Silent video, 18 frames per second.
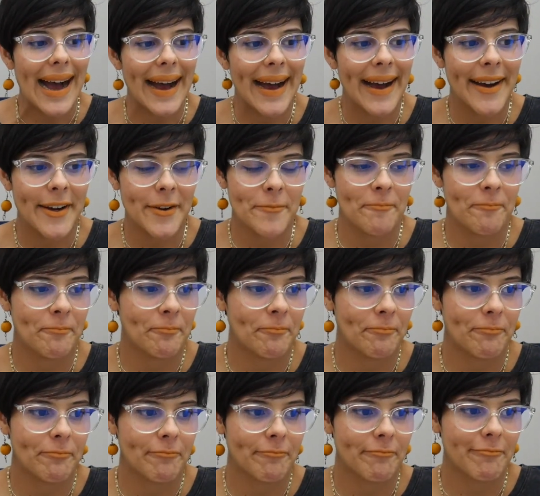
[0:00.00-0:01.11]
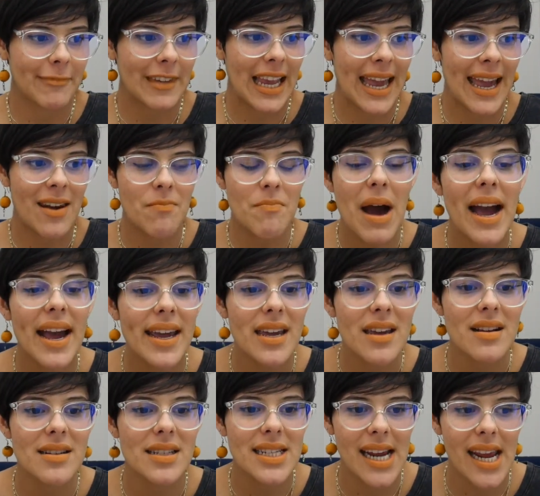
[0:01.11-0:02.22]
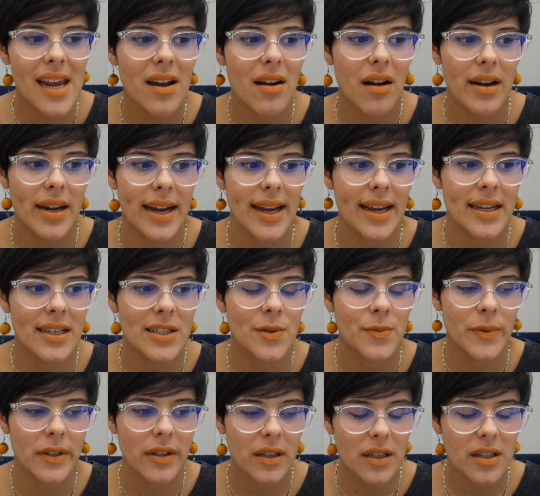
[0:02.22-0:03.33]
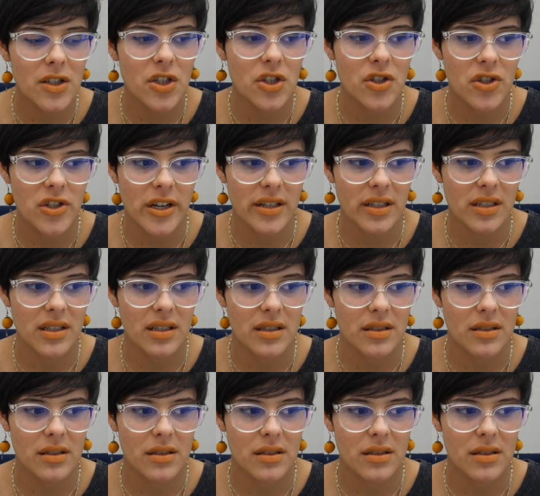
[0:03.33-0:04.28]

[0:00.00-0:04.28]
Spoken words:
And my take on it is really to just